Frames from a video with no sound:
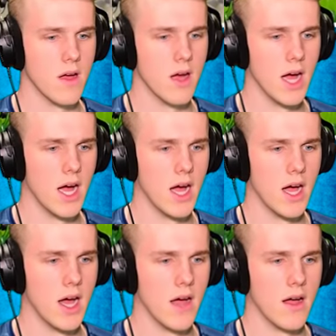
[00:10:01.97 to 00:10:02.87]

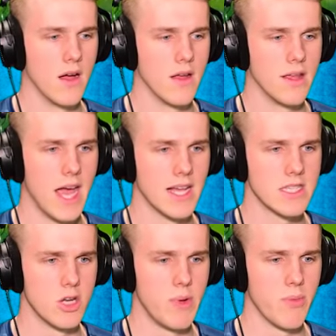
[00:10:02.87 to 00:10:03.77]
Uh, yeah,
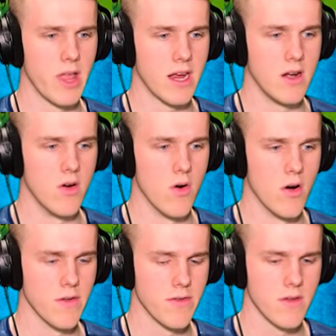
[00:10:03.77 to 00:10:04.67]
still people like
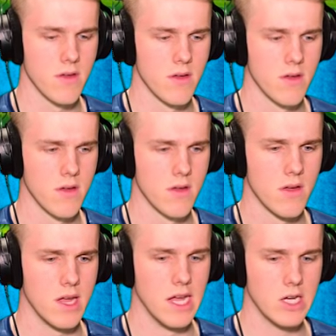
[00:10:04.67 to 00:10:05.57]
north
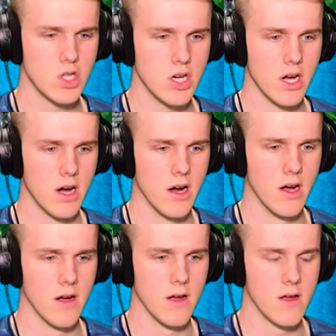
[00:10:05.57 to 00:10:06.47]
Dude. area.